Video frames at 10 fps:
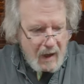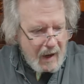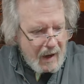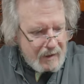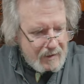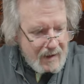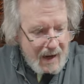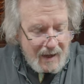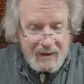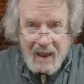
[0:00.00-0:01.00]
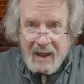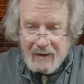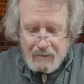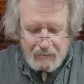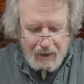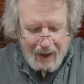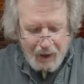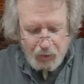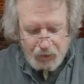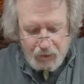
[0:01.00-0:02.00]
I had to take that
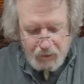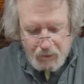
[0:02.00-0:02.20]
out.